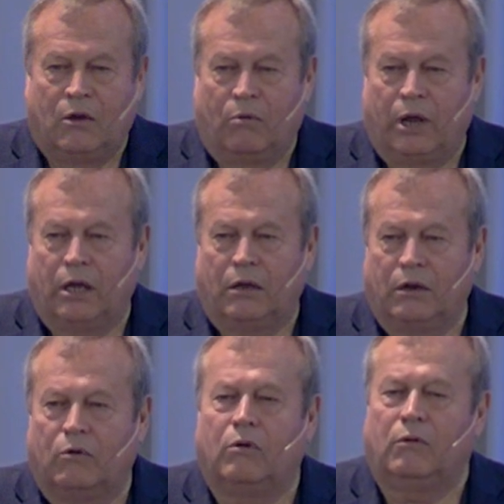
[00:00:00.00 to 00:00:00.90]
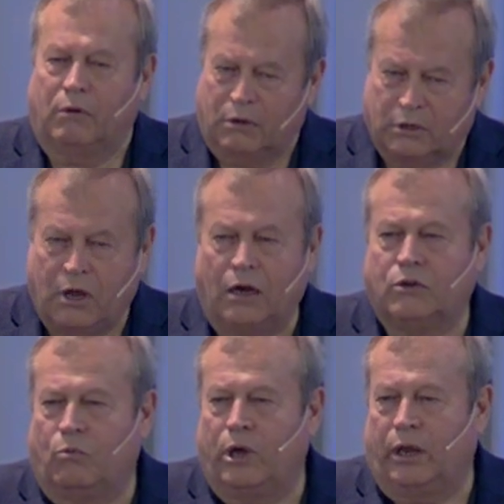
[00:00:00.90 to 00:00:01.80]
Well, talk
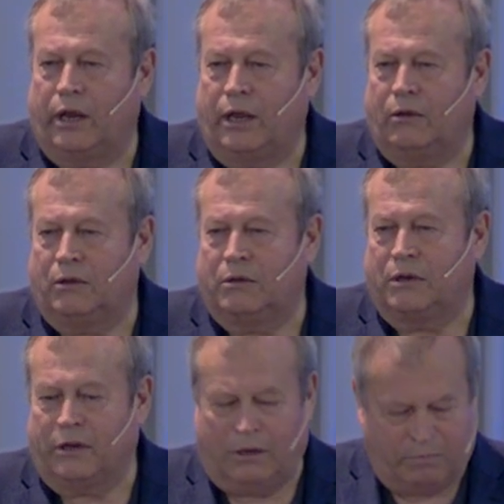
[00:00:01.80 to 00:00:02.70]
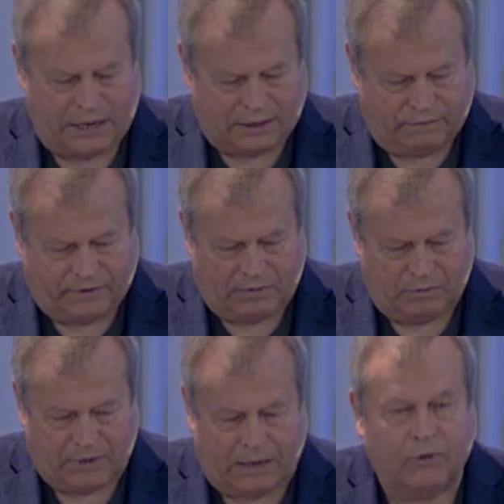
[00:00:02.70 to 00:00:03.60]
to Willie. He'll tell you about the family
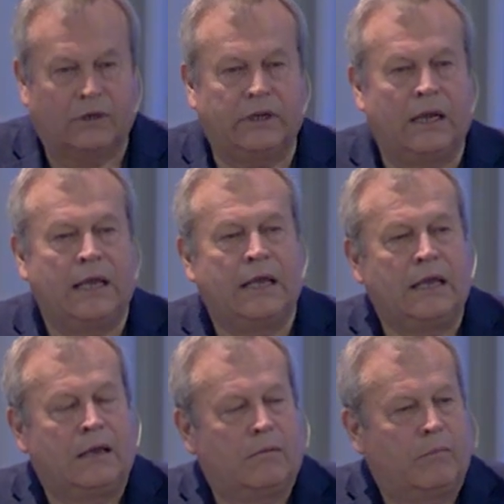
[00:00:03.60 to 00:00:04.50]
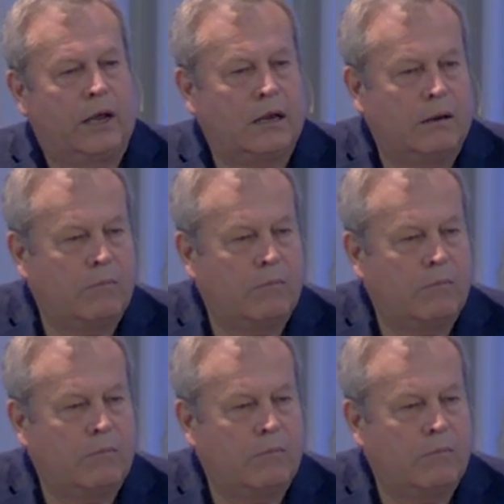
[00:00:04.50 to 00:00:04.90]
Bible.